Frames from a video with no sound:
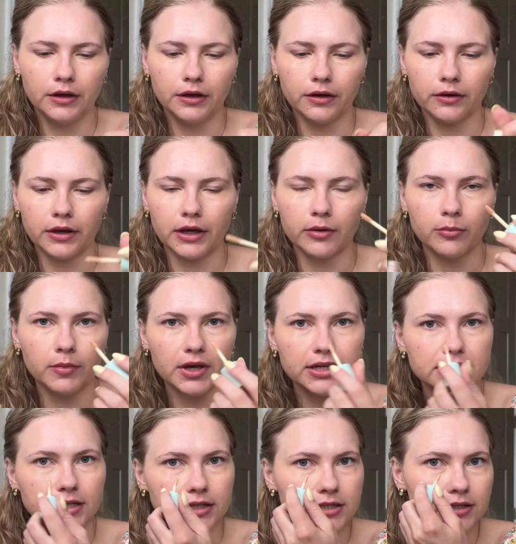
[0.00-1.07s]
Okay, I'm
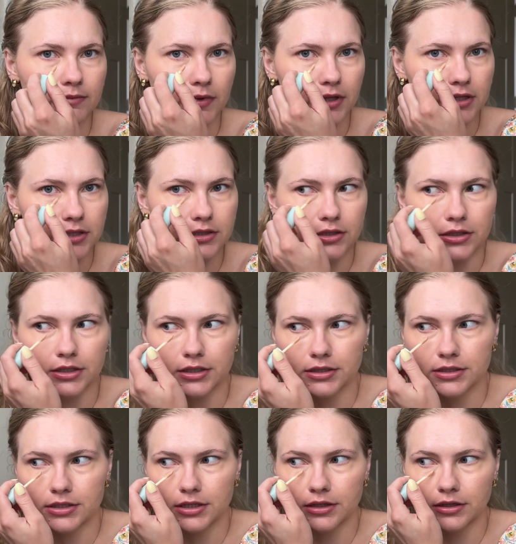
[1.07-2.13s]
mixing some of this Tarte
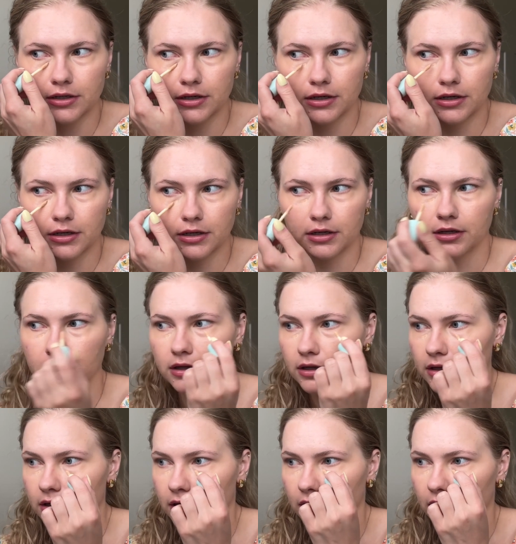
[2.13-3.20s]
concealer
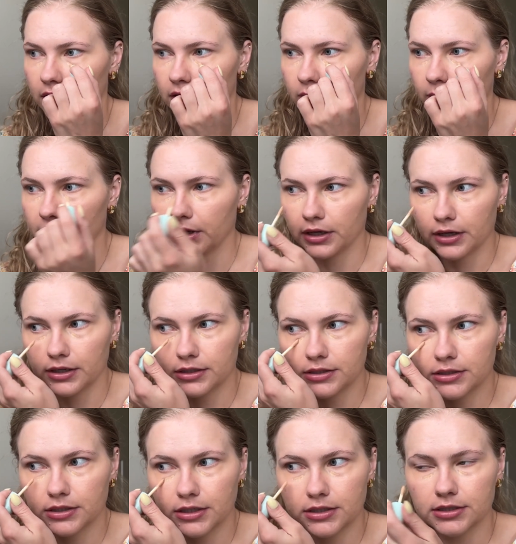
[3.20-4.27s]
under my eyes
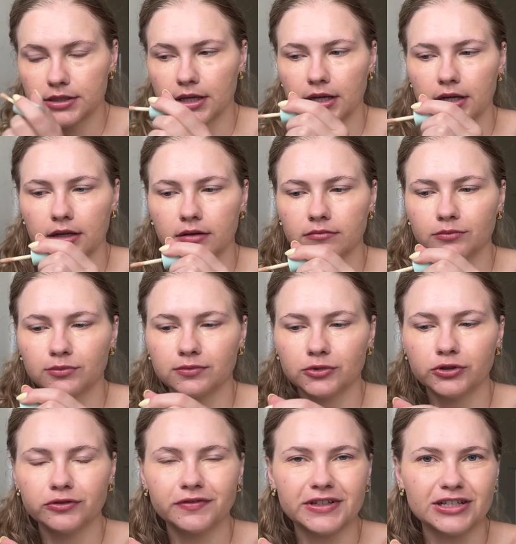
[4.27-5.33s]
because that
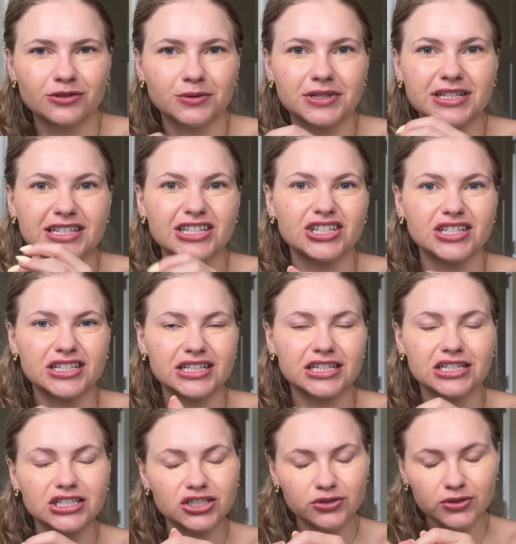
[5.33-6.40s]
Too Faced one is just a little too